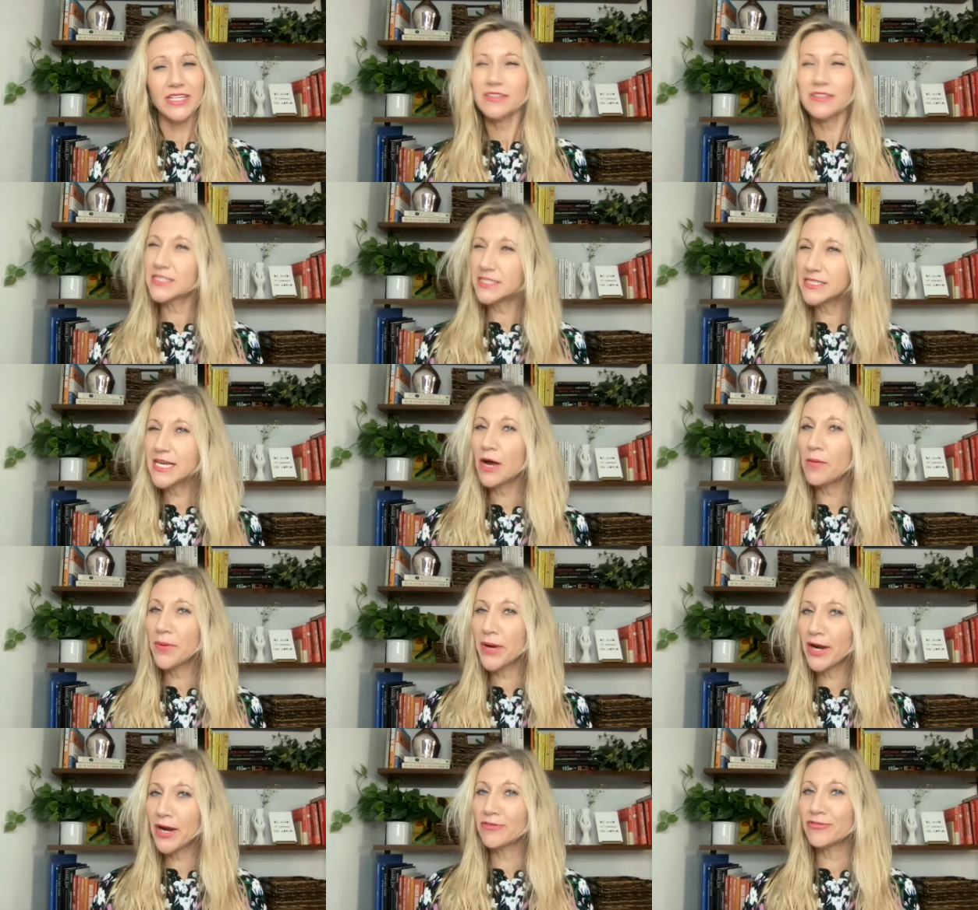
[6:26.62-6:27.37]
See how
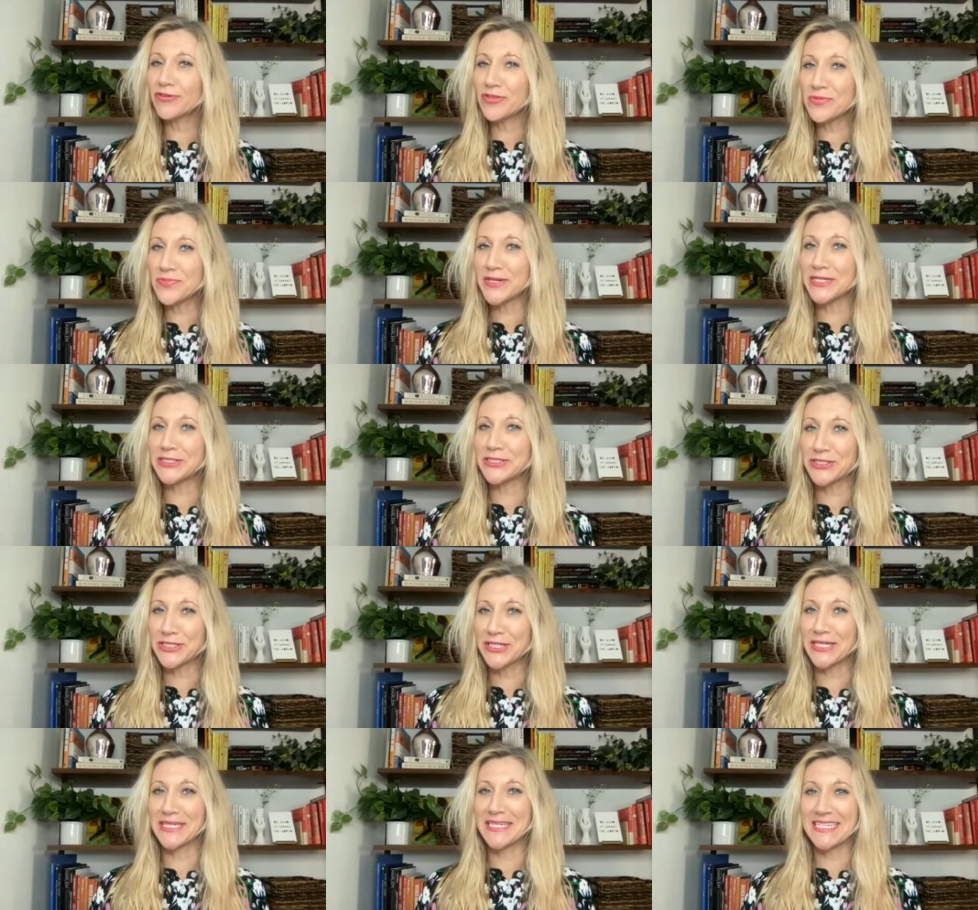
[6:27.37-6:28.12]
powerful the
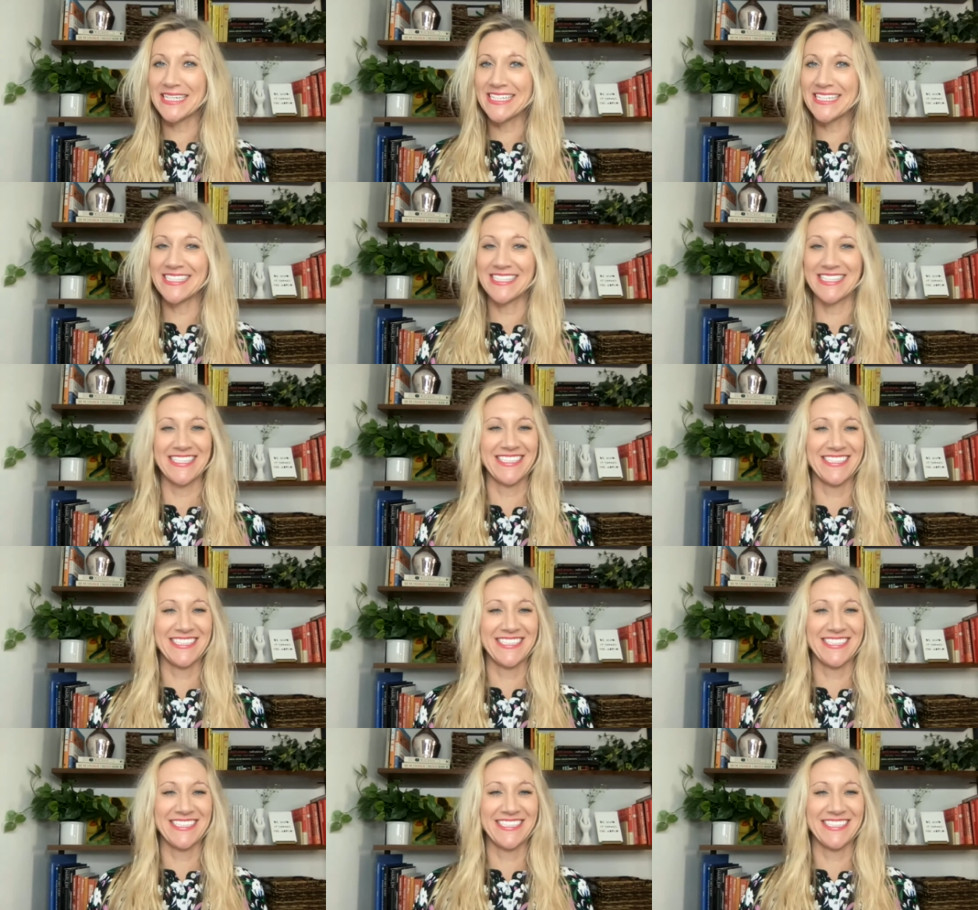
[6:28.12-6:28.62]
patriarchy is?